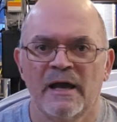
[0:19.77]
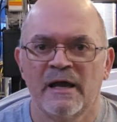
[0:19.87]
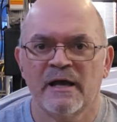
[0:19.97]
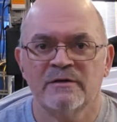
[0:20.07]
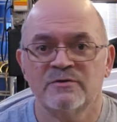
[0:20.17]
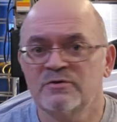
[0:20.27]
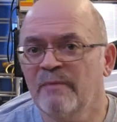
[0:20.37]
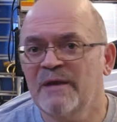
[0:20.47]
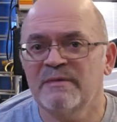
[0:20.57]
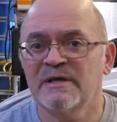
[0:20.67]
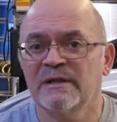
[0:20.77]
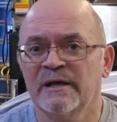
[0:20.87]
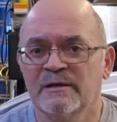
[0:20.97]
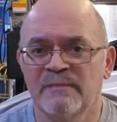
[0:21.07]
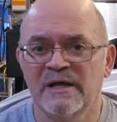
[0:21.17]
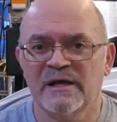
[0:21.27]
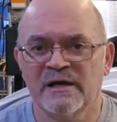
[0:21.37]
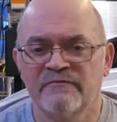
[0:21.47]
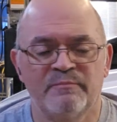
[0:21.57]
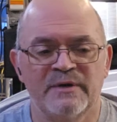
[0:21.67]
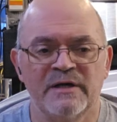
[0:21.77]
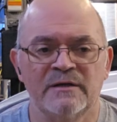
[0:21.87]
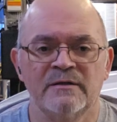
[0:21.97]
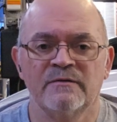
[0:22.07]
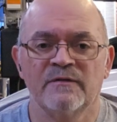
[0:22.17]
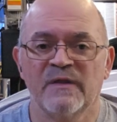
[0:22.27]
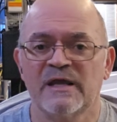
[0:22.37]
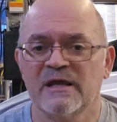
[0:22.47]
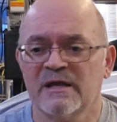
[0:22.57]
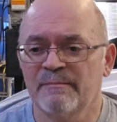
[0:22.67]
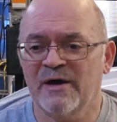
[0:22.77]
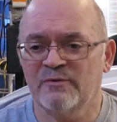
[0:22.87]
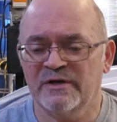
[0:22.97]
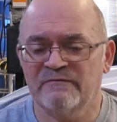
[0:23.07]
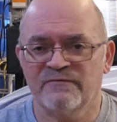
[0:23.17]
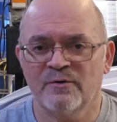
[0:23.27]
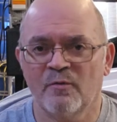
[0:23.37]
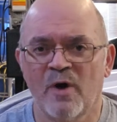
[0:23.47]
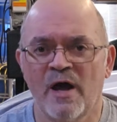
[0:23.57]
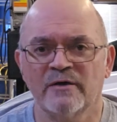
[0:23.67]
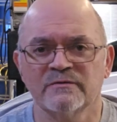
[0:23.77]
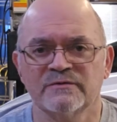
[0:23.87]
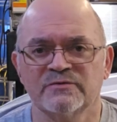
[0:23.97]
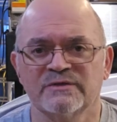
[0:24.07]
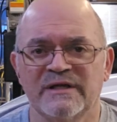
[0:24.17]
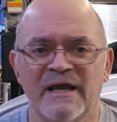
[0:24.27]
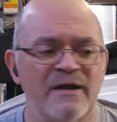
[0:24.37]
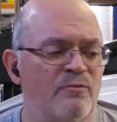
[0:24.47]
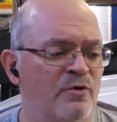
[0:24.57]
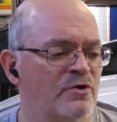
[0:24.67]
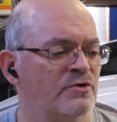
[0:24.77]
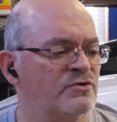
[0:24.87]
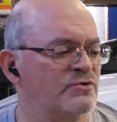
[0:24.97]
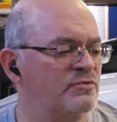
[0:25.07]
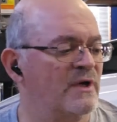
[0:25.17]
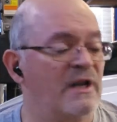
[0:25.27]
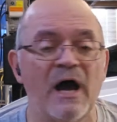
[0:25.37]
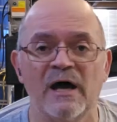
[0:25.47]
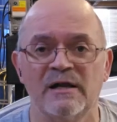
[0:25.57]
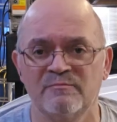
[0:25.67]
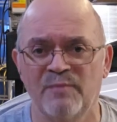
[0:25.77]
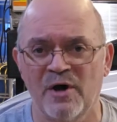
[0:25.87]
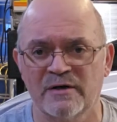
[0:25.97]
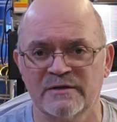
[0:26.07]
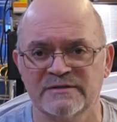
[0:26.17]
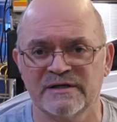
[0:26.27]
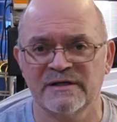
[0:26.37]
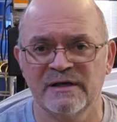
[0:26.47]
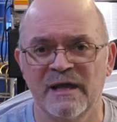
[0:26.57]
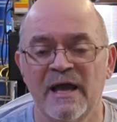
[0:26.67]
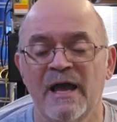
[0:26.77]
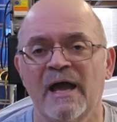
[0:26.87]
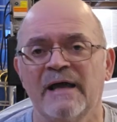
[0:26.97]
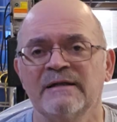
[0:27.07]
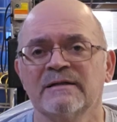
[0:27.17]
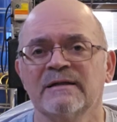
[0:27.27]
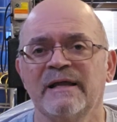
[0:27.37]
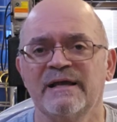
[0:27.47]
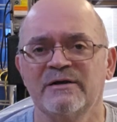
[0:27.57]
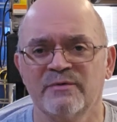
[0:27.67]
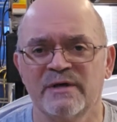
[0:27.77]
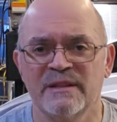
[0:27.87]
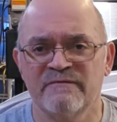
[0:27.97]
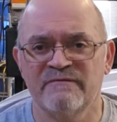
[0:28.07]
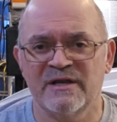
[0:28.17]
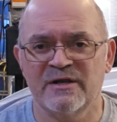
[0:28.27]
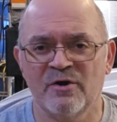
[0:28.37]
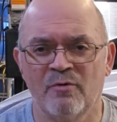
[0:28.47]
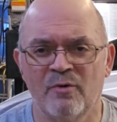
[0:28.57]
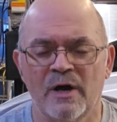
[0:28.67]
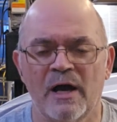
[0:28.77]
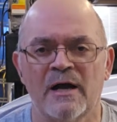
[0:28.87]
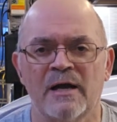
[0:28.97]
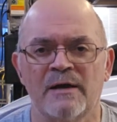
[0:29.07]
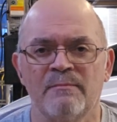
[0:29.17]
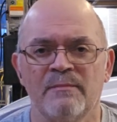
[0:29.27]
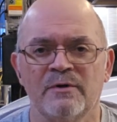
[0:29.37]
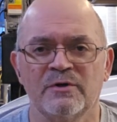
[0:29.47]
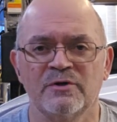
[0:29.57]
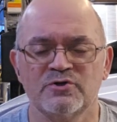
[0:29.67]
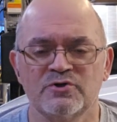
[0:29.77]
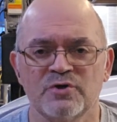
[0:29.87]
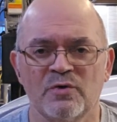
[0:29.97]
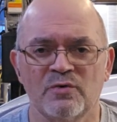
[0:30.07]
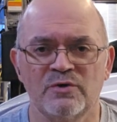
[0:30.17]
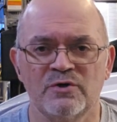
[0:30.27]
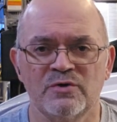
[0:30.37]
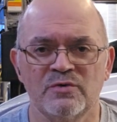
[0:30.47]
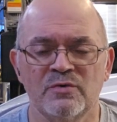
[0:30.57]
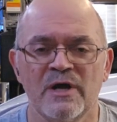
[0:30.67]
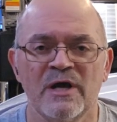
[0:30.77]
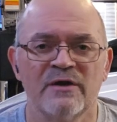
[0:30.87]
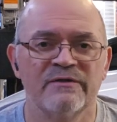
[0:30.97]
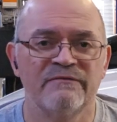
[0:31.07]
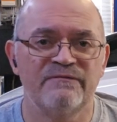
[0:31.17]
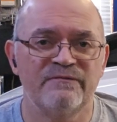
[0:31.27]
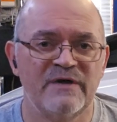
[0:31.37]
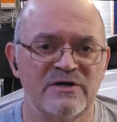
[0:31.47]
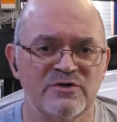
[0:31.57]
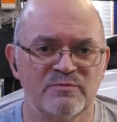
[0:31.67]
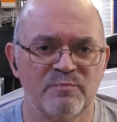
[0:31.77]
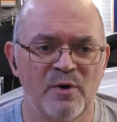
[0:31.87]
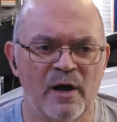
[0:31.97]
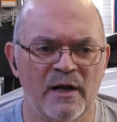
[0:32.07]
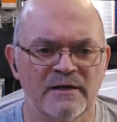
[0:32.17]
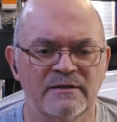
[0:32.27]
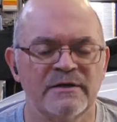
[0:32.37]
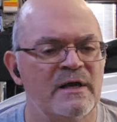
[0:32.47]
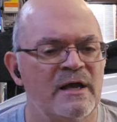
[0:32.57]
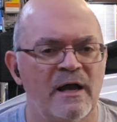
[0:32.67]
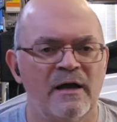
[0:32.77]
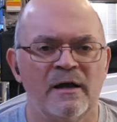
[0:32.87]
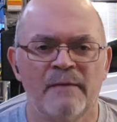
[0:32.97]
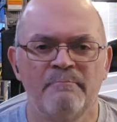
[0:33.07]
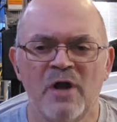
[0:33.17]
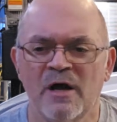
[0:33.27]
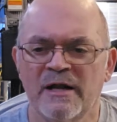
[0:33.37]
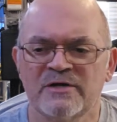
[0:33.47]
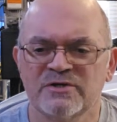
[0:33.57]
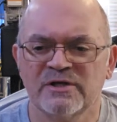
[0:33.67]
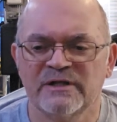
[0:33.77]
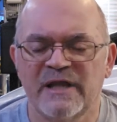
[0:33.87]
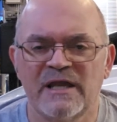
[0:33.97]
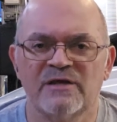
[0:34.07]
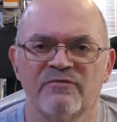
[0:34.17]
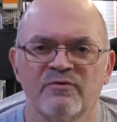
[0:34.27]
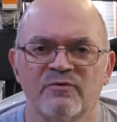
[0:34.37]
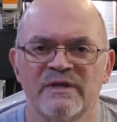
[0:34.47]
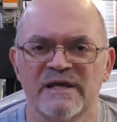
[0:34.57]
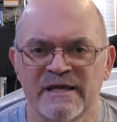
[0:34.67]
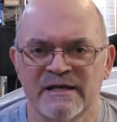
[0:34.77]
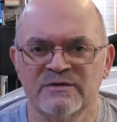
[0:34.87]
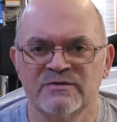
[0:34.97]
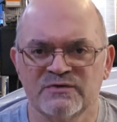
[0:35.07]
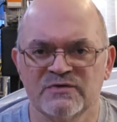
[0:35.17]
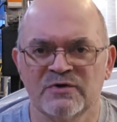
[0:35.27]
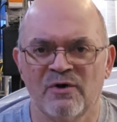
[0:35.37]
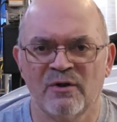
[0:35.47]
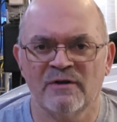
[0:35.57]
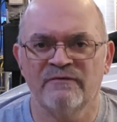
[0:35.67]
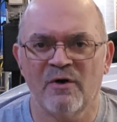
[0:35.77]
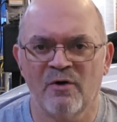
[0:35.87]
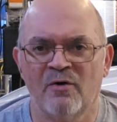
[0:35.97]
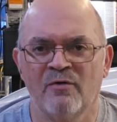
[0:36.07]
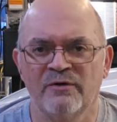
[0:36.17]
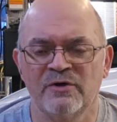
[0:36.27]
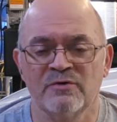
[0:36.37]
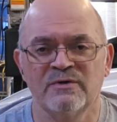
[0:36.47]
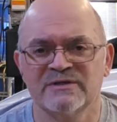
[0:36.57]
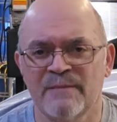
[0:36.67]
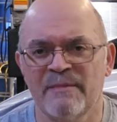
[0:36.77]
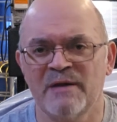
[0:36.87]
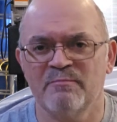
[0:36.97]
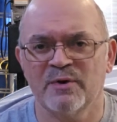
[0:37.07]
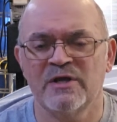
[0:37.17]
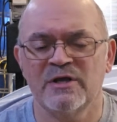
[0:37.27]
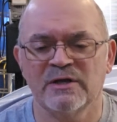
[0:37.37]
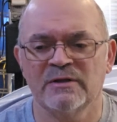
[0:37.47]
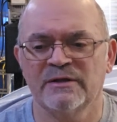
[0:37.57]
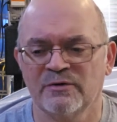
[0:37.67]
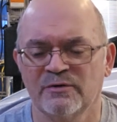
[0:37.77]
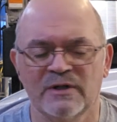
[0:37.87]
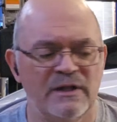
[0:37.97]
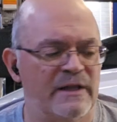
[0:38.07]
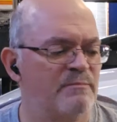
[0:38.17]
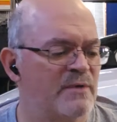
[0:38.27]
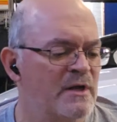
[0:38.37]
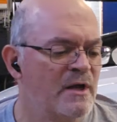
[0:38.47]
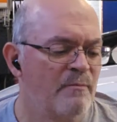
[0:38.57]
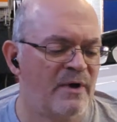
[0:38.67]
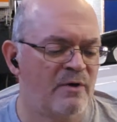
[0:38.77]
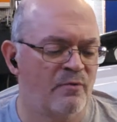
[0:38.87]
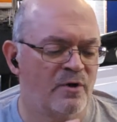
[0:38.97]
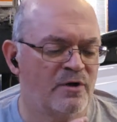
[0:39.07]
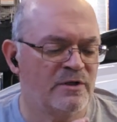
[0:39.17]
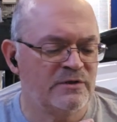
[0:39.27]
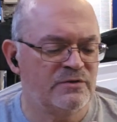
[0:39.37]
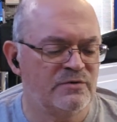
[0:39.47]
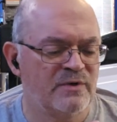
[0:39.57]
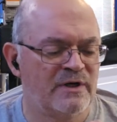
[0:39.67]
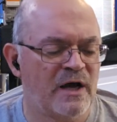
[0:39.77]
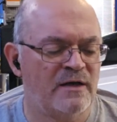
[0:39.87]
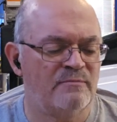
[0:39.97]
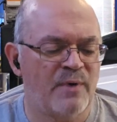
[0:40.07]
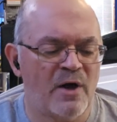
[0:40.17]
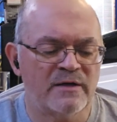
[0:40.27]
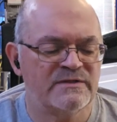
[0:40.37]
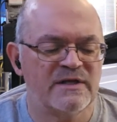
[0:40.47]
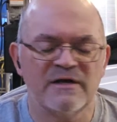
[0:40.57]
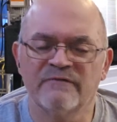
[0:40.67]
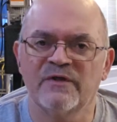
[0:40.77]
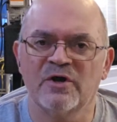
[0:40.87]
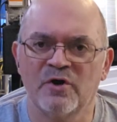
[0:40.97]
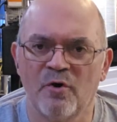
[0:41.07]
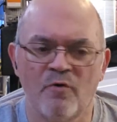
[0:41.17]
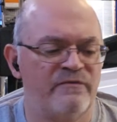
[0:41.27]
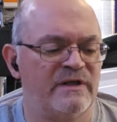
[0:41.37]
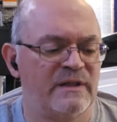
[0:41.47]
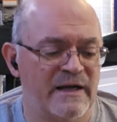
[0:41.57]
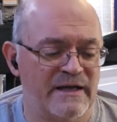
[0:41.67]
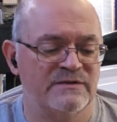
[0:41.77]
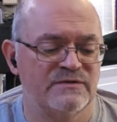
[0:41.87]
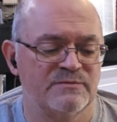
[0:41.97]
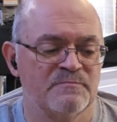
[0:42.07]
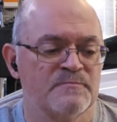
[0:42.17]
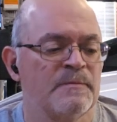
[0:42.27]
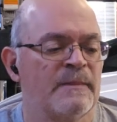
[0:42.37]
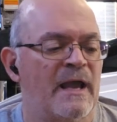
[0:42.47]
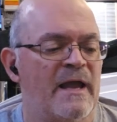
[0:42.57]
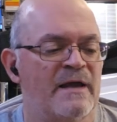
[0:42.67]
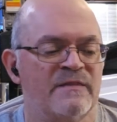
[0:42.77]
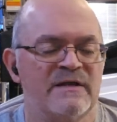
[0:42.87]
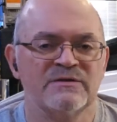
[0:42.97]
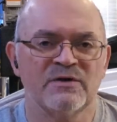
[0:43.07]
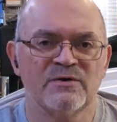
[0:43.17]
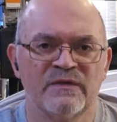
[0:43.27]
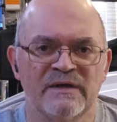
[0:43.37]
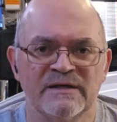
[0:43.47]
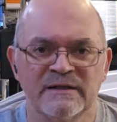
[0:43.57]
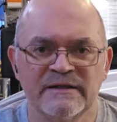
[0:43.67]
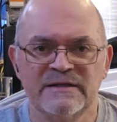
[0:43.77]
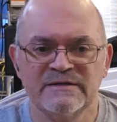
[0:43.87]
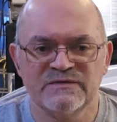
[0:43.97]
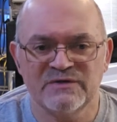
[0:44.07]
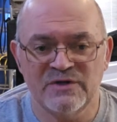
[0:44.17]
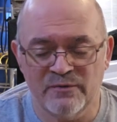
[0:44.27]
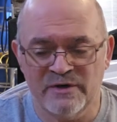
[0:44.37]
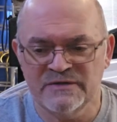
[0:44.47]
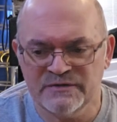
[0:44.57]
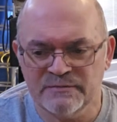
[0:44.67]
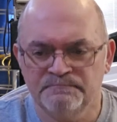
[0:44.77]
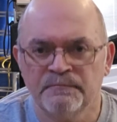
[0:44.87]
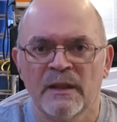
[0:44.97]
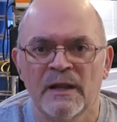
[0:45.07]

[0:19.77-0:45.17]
And you might be like me, I've been thinking about it for a while. So today we're going to do an unboxing, and later in the video I'm going to show you the finished product. I'm not actually going to take you through the install of all the units. I might bring you a little clip, but we're going to do an unboxing of the Govee Lights. And these are the Elite series.